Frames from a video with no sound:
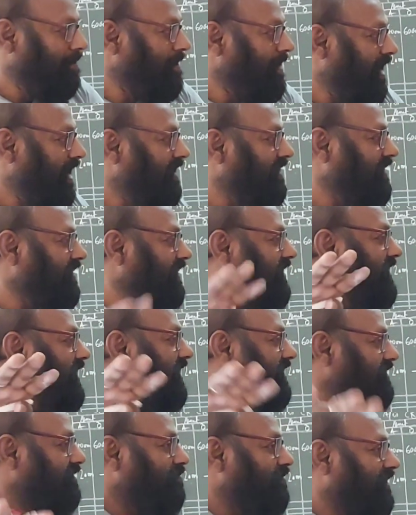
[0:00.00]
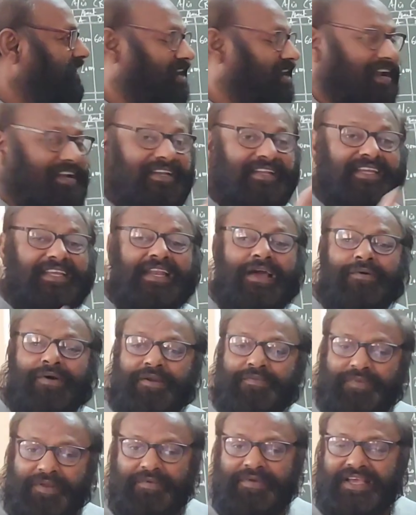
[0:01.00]
and it has been done in our
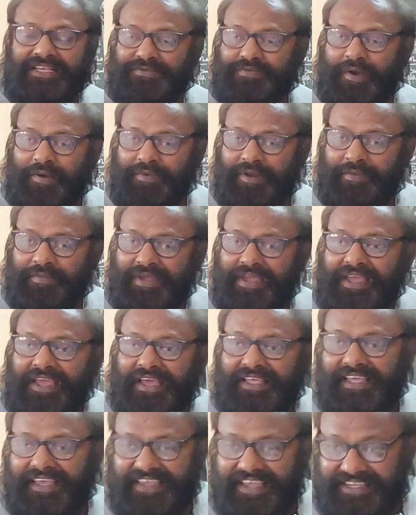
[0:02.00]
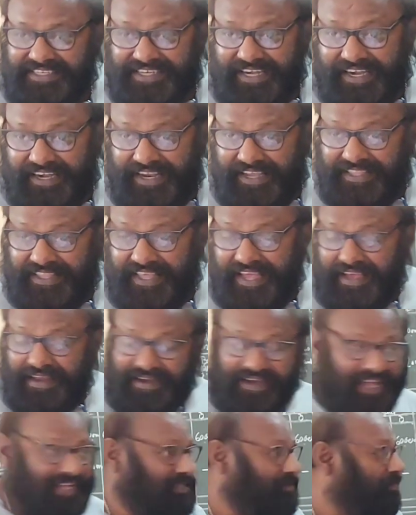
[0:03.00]
previous problem. In the last